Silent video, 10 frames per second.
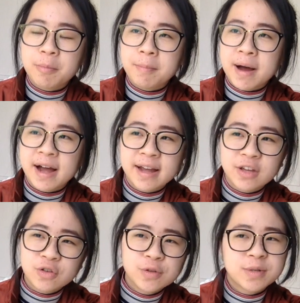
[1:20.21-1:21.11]
My
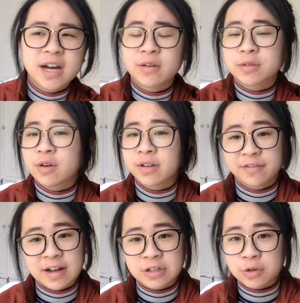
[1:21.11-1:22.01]
YouTube channel is called The
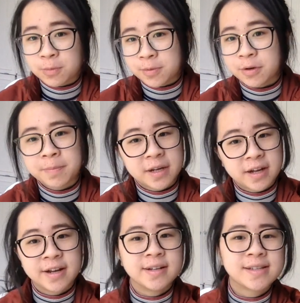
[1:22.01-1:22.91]
Fashion Notebook
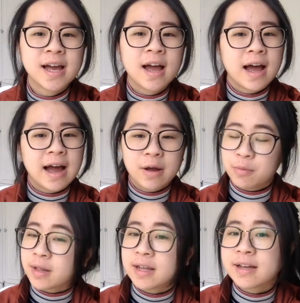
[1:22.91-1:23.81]
because I
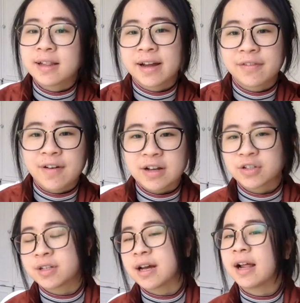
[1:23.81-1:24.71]
really like
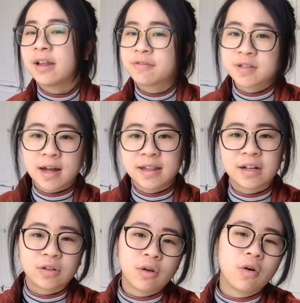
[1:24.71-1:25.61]
fashion, I love
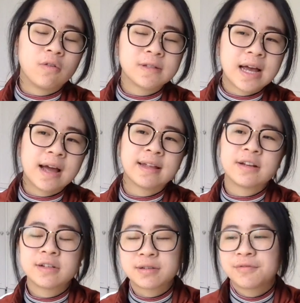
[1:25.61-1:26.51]
styling clothes, and I
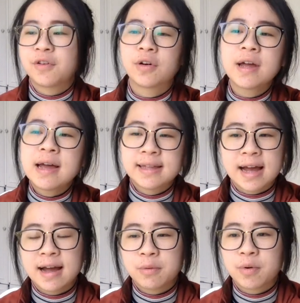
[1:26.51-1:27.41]
just thought
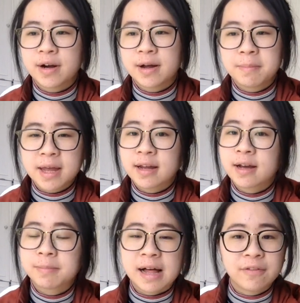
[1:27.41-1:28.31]
that I want to make
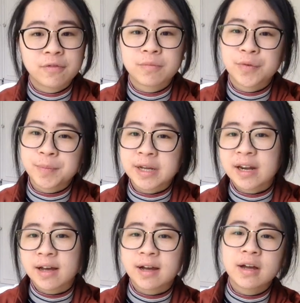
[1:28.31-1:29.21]
a platform for me
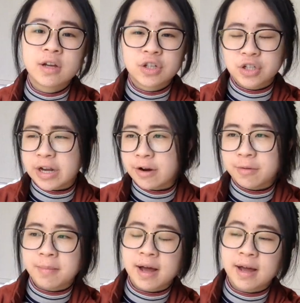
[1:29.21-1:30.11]
to
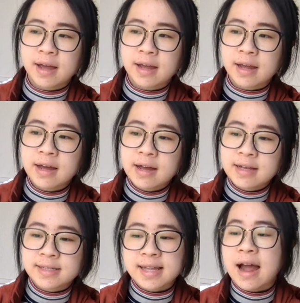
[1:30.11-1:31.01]
share my
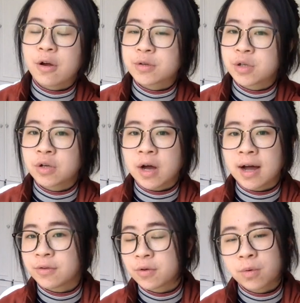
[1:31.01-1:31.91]
style to
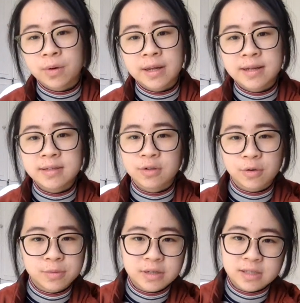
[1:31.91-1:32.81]
other audience and
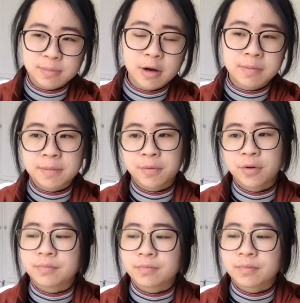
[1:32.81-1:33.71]
hope to inspire people
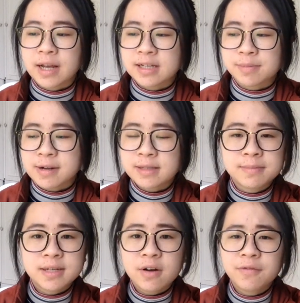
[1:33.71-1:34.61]
to express
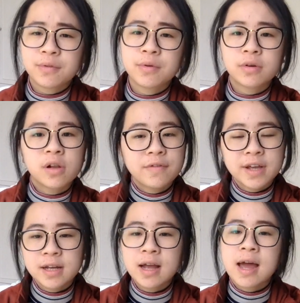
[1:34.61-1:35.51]
themselves through
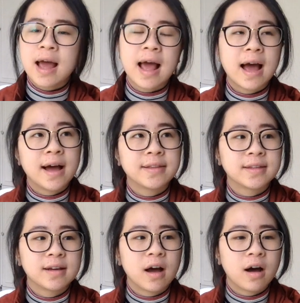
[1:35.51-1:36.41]
clothing,
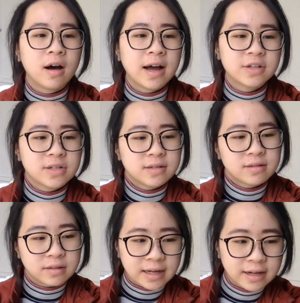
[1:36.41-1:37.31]
and I
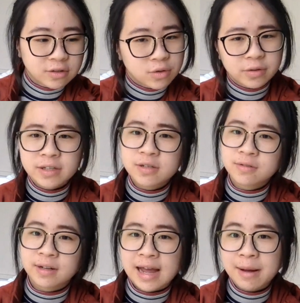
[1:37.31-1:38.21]
just like talking to
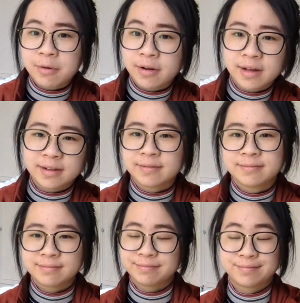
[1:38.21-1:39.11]
the camera, and
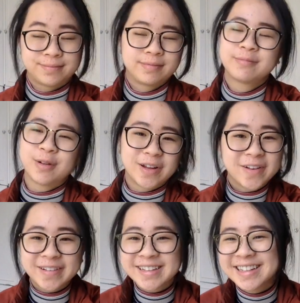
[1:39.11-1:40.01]
why
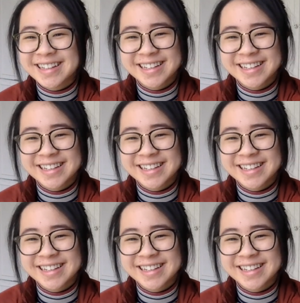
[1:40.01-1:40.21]
not?